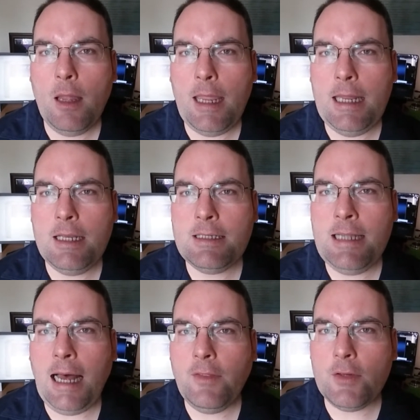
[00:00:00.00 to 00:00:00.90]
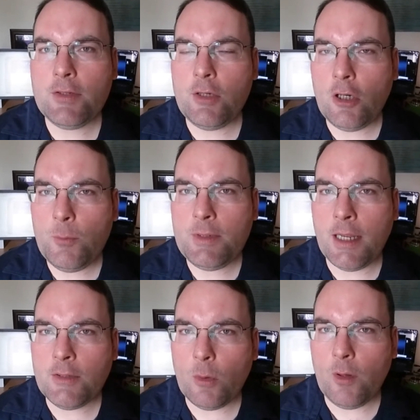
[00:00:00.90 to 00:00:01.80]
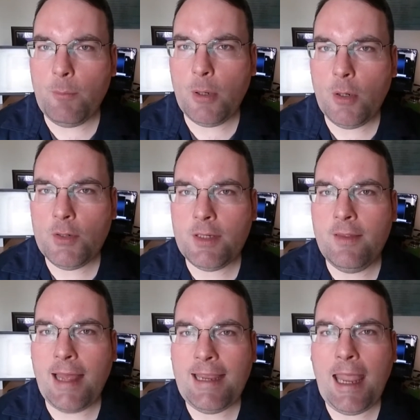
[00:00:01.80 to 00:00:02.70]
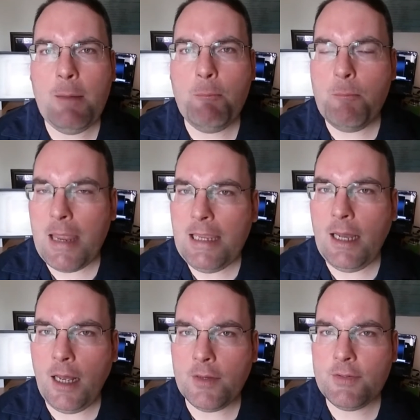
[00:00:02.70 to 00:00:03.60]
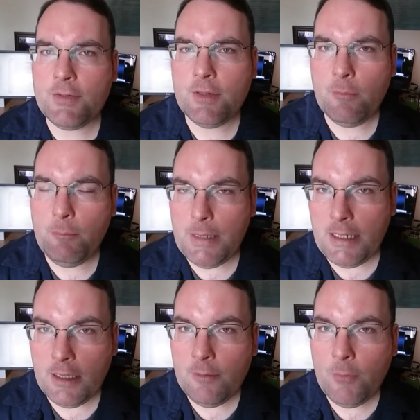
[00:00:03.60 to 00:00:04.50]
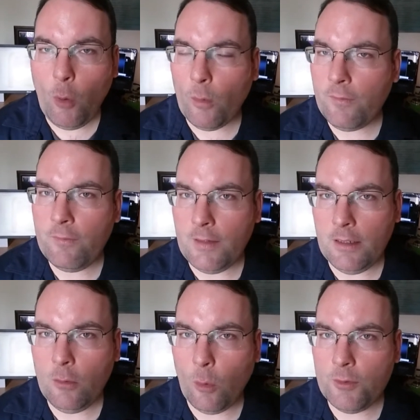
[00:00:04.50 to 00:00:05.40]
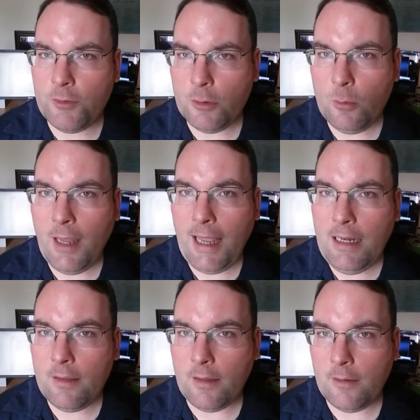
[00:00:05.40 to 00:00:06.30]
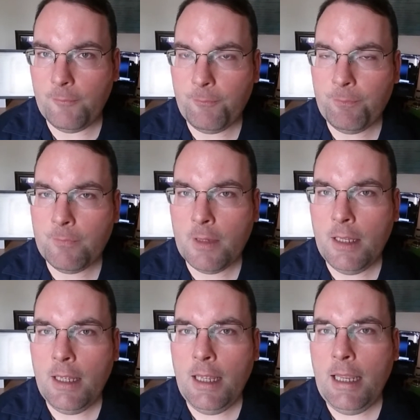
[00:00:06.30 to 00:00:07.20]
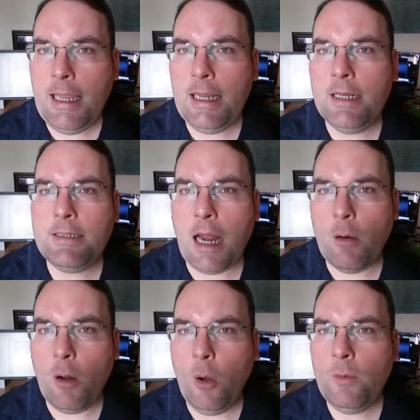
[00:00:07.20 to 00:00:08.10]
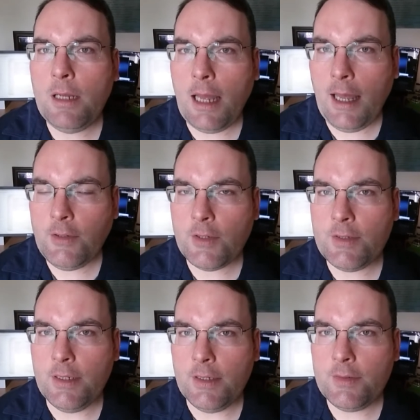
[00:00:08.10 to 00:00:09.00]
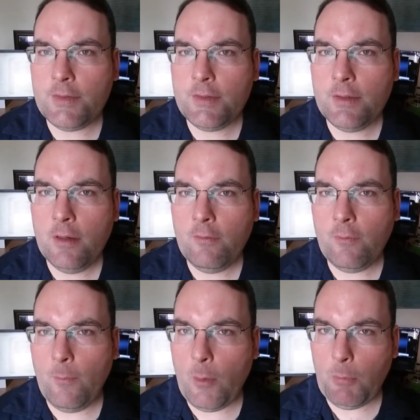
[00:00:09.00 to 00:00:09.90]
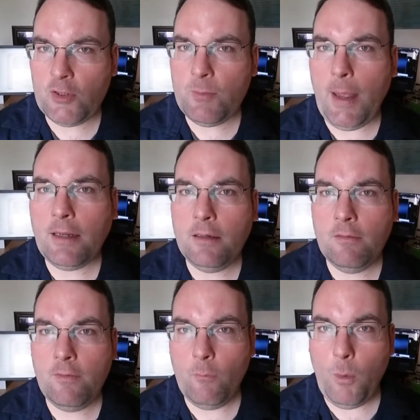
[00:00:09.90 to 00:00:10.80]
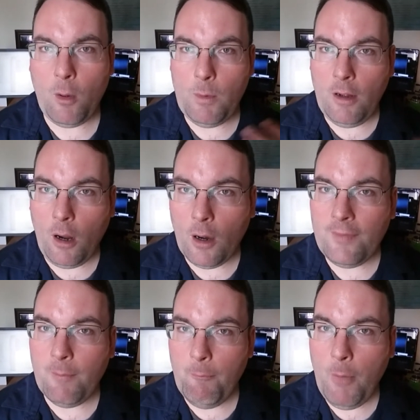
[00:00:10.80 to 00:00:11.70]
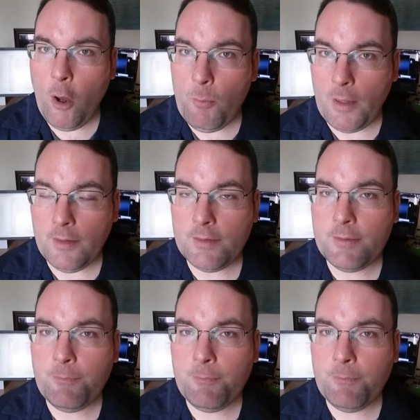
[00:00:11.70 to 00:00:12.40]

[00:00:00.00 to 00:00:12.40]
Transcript: it is not the circumstance or the person that can make us be or feel or do anything. It is our own consciousness from the perspective where we are at the moment